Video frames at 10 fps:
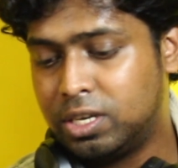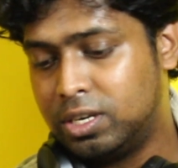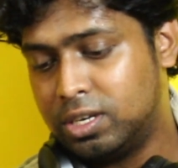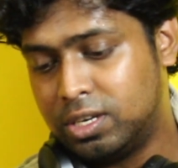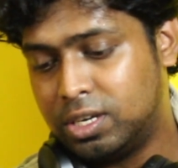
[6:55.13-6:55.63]

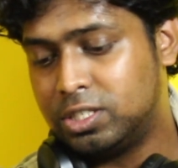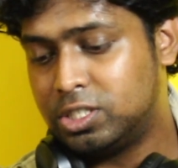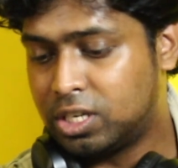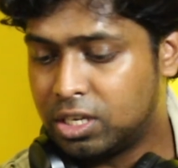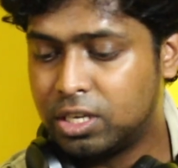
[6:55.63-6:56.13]
and uh,
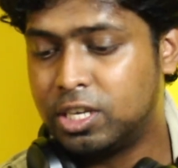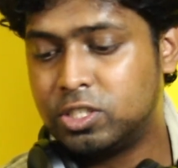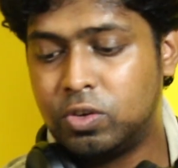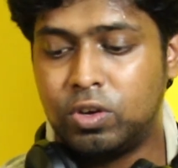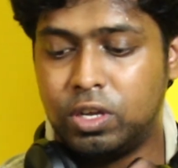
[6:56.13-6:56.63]
Shankar
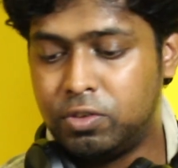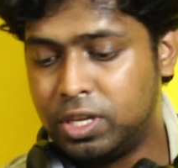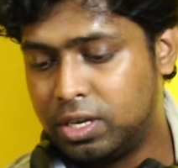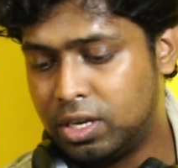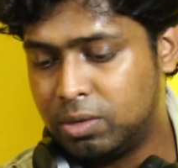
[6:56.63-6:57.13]
has done live for the
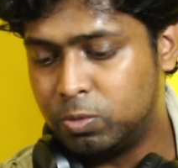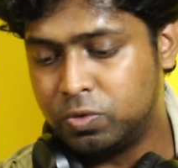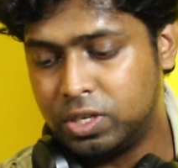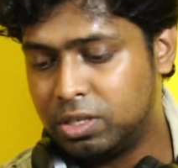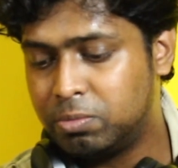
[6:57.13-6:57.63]
entire
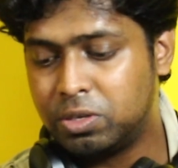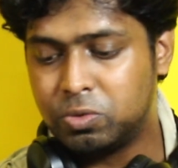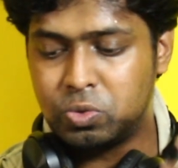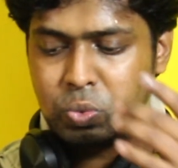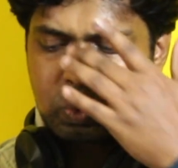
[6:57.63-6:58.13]
movie, I think. But it
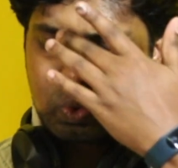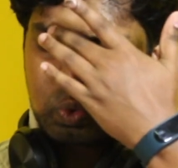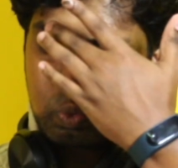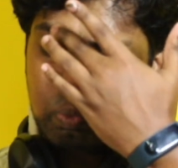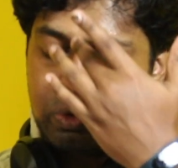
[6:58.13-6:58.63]
was
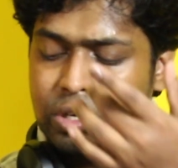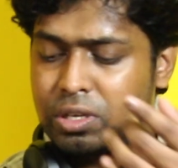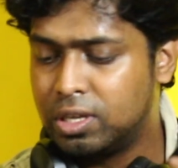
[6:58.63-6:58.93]
super.